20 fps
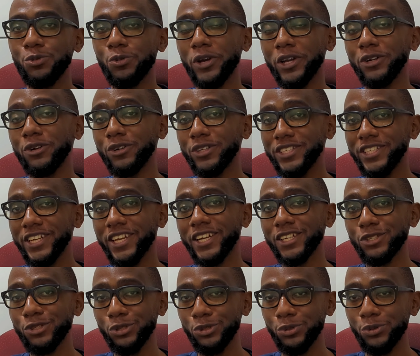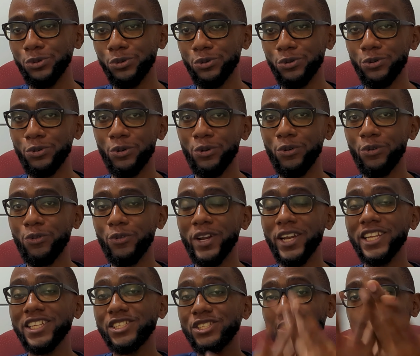We're not here to
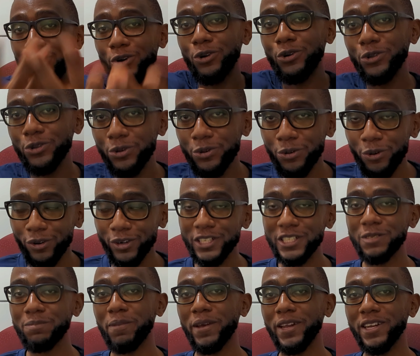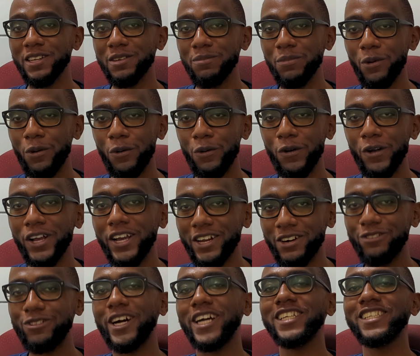really sell you on spending more,
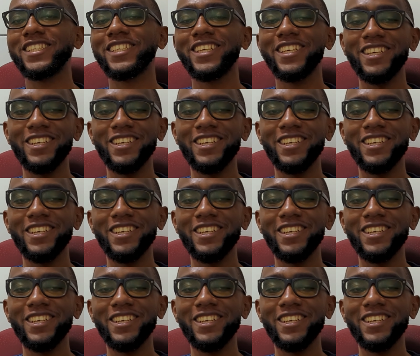right?